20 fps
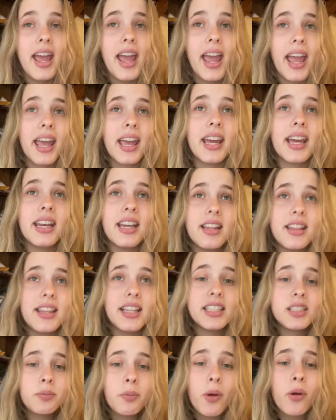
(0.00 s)
And
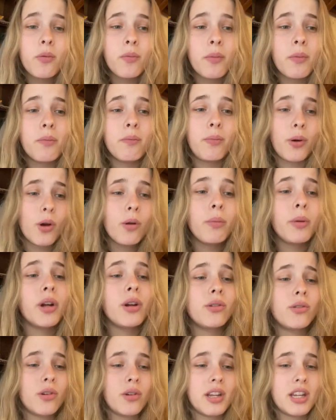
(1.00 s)
this bone
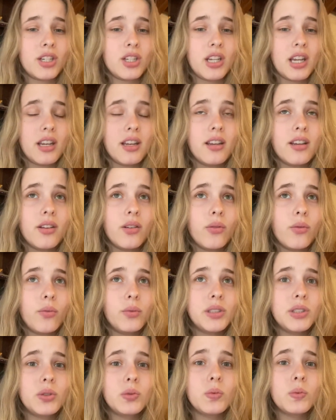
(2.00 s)
marrow donation
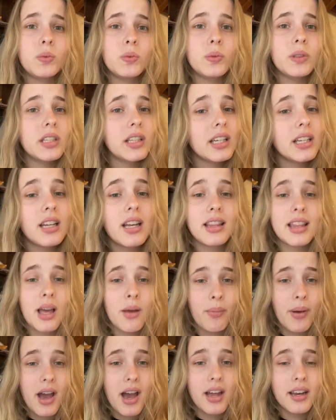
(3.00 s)
was really not
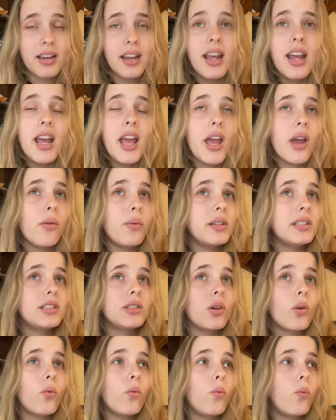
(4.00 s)
that bad. It
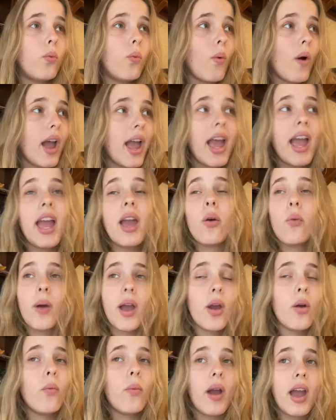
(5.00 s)
was way,
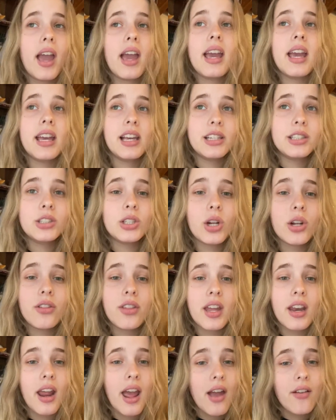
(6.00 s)
way, way easier
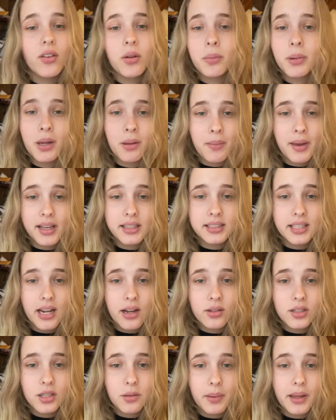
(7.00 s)
than everybody makes it
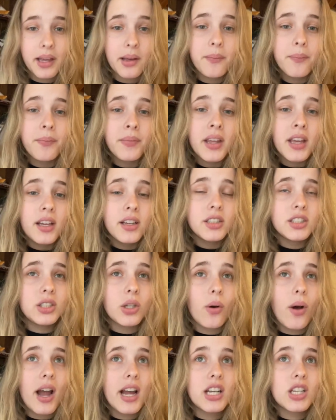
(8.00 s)
out to be.
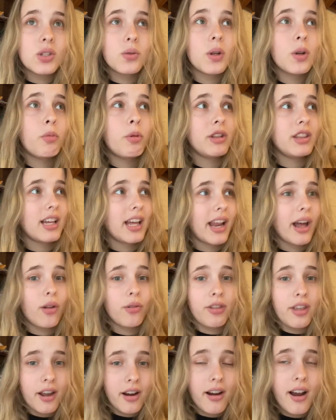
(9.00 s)
So I just want to put that out there.